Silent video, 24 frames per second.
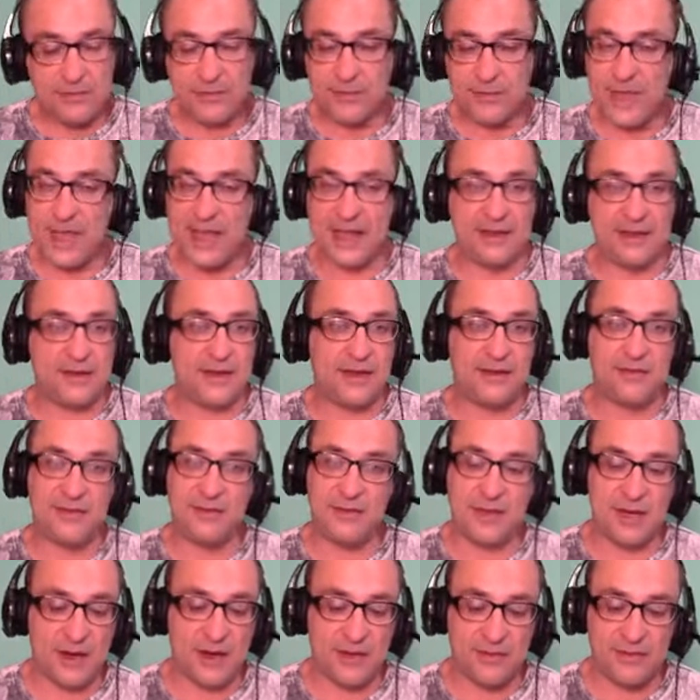man, that,
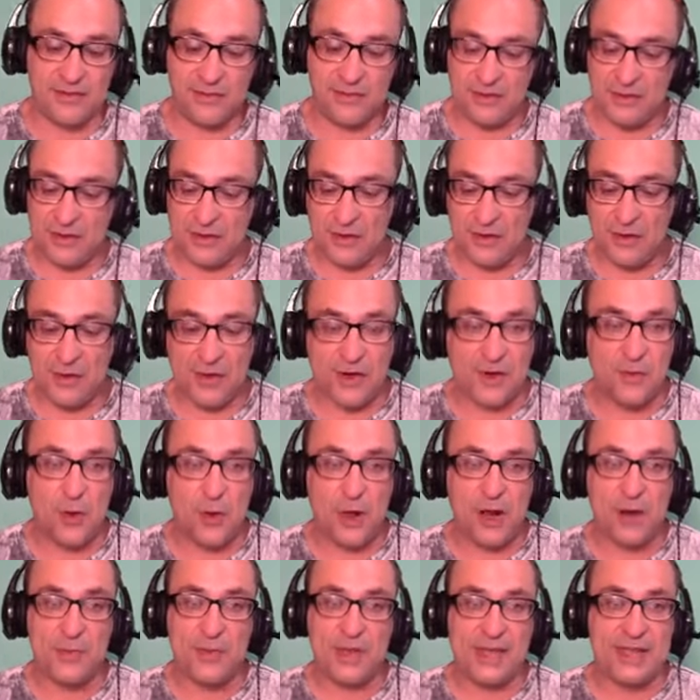you didn't
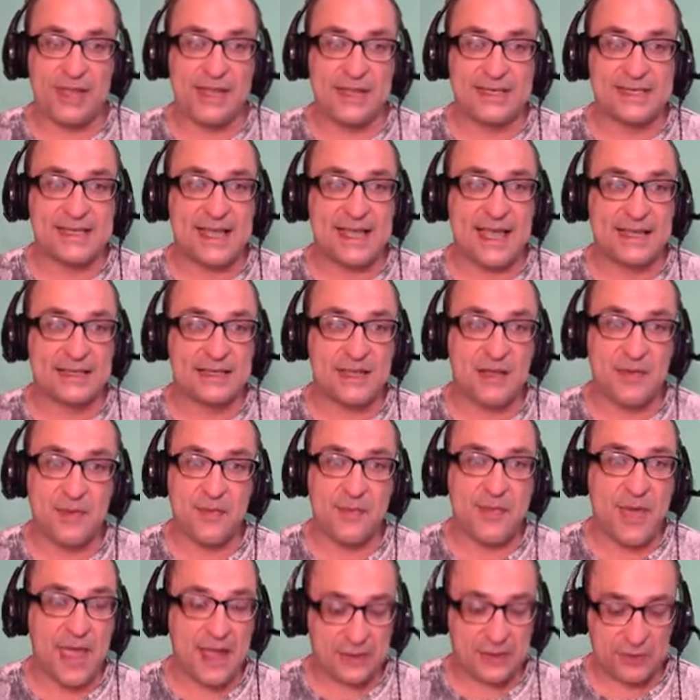want to be these guys
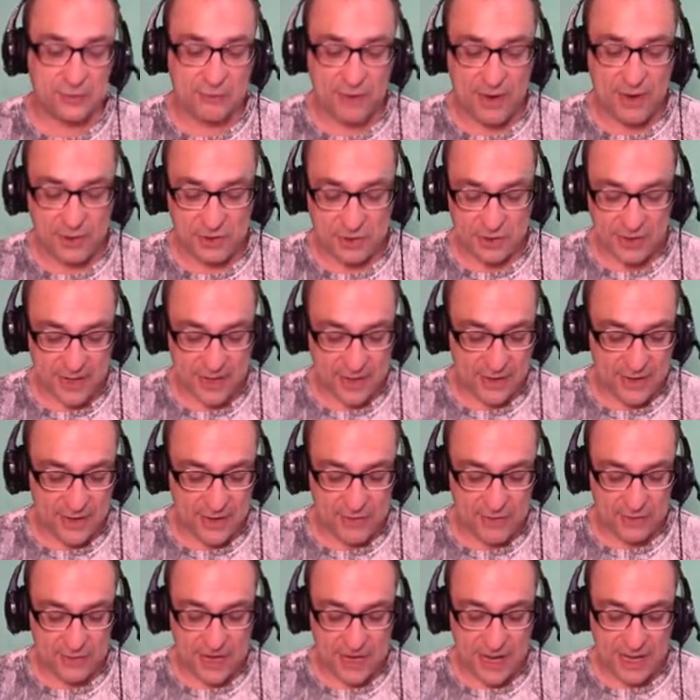coming back to Russia there.
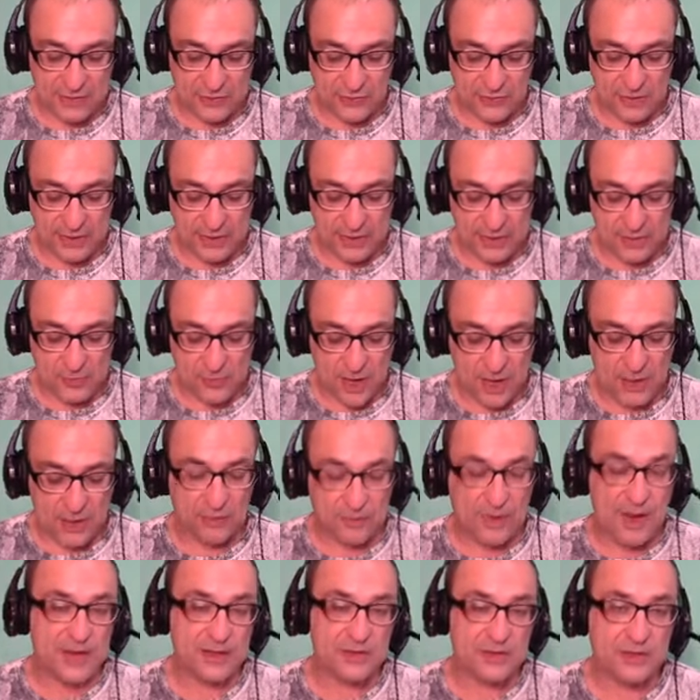They were not treated
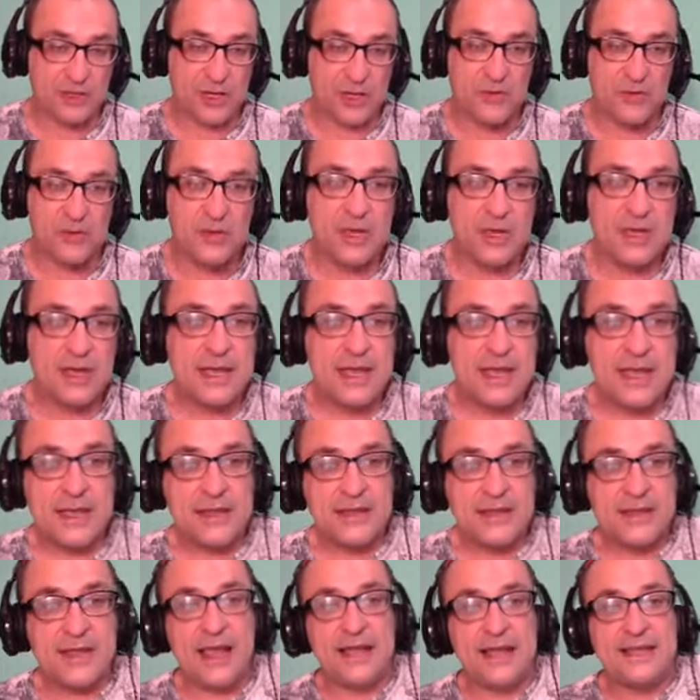well, right? So
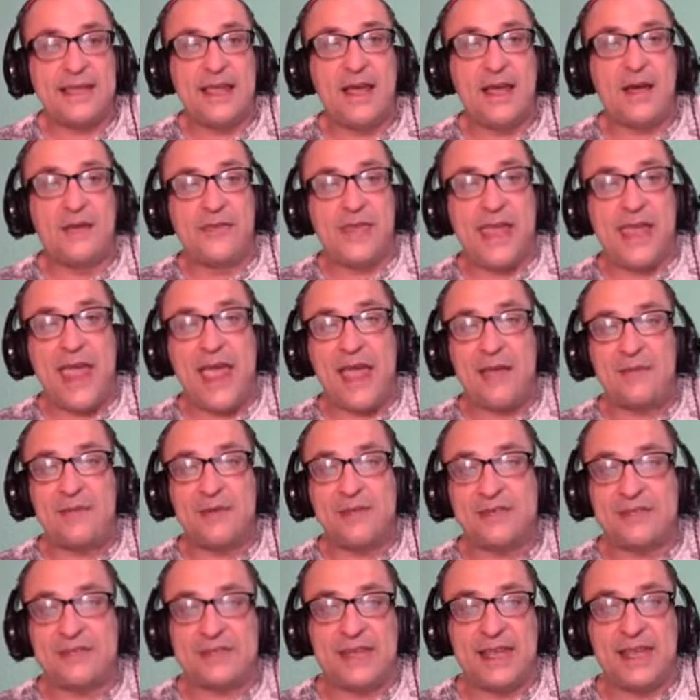the idea of the
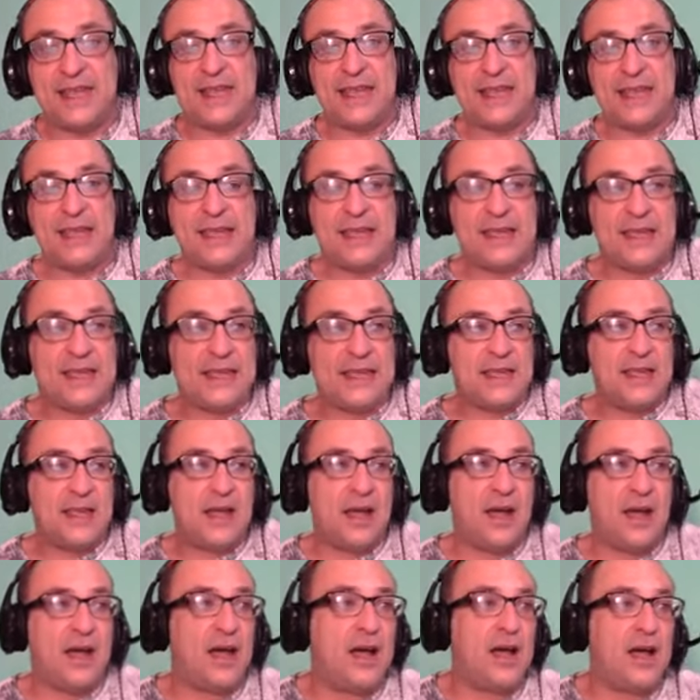amnesty,
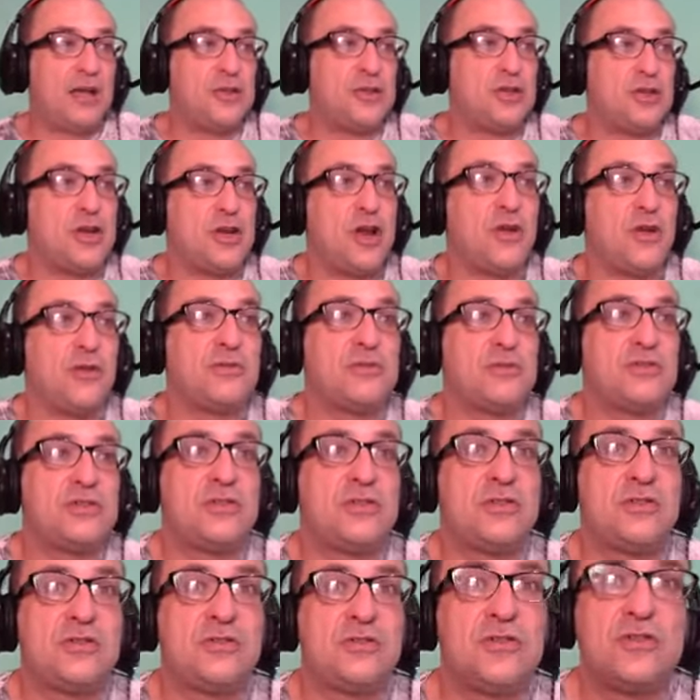
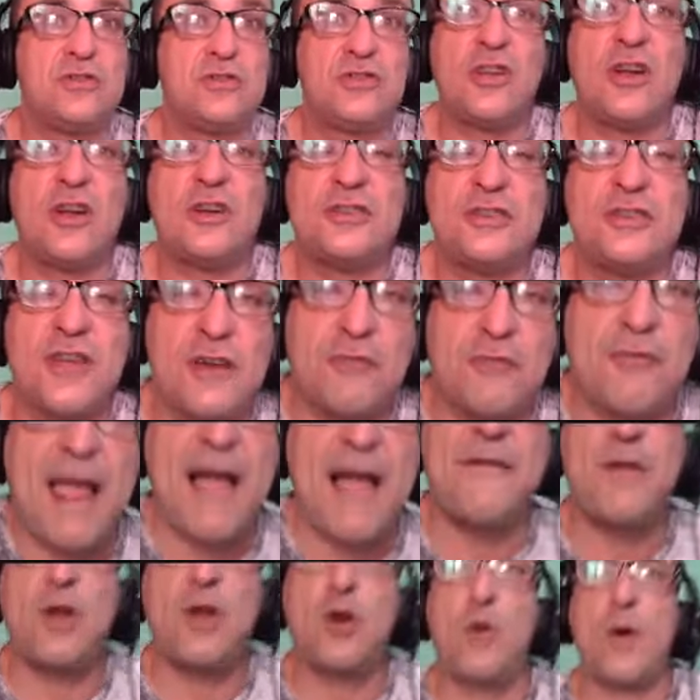starts to
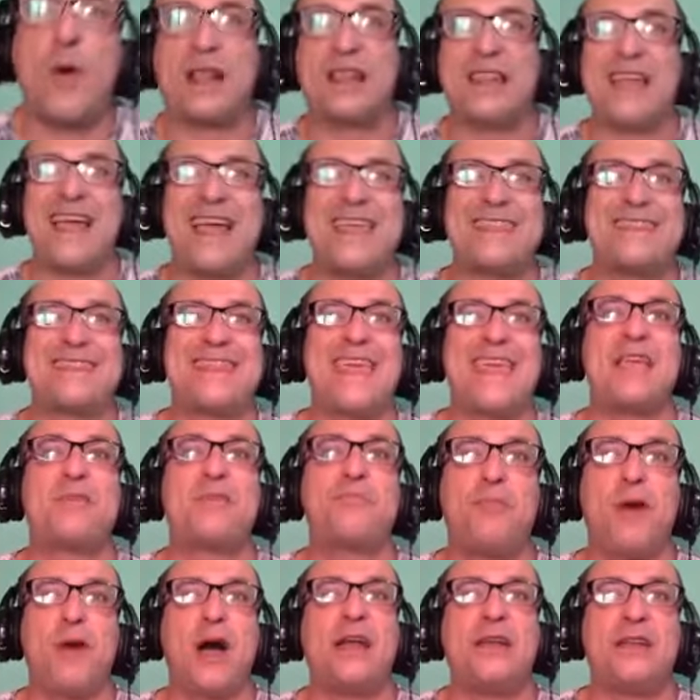unravel quickly, I
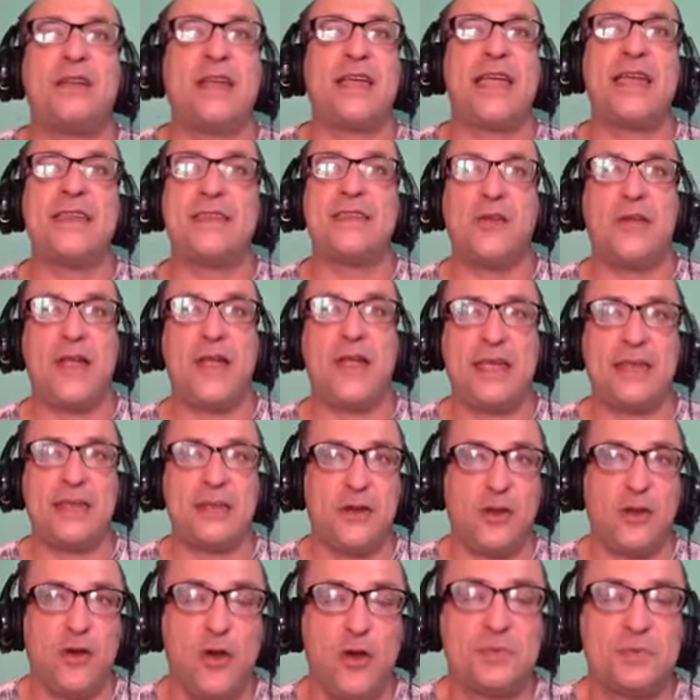think. But, again, they're
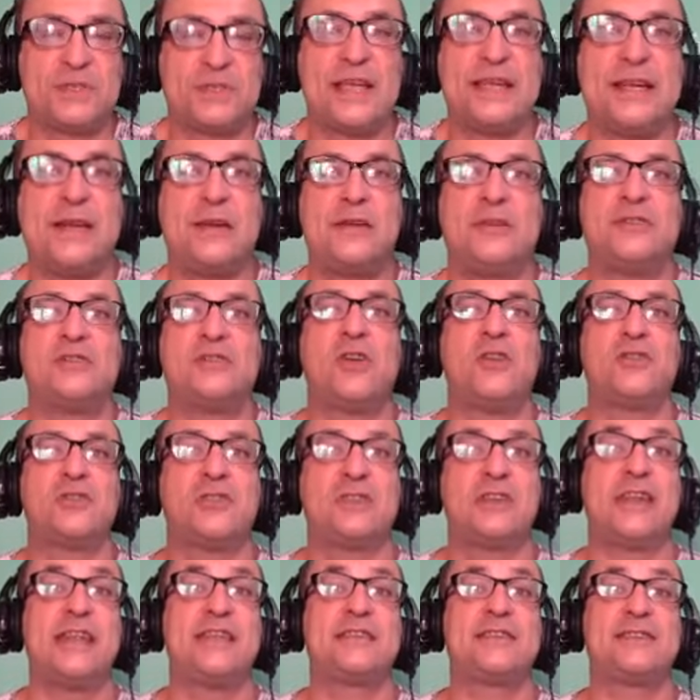hanging their hopes on it. And
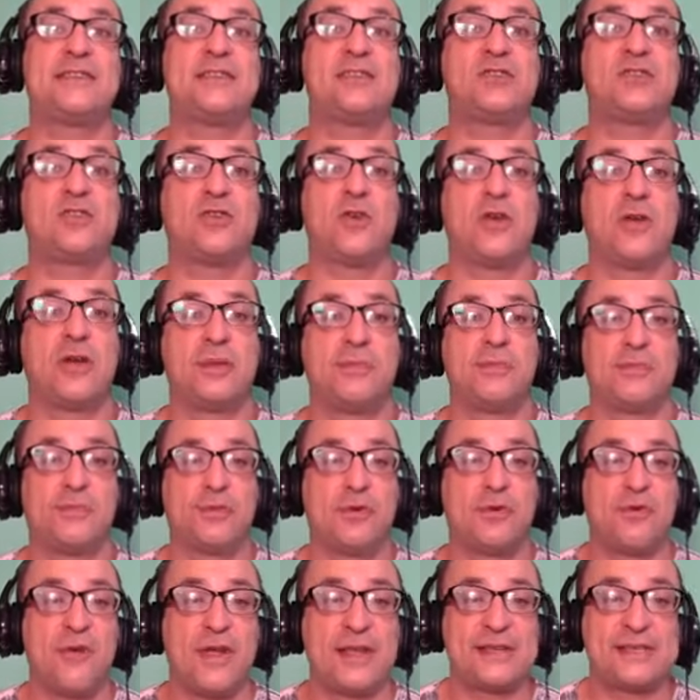Solzhenitsyn's story
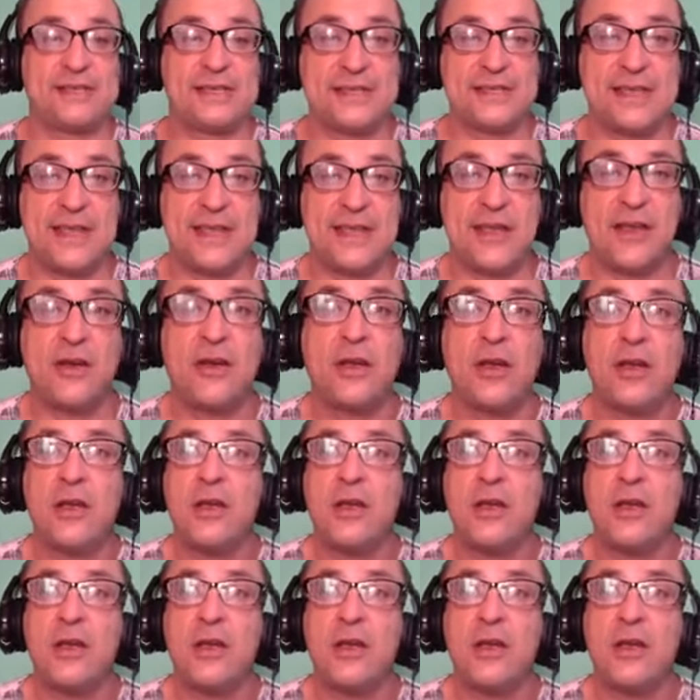progresses here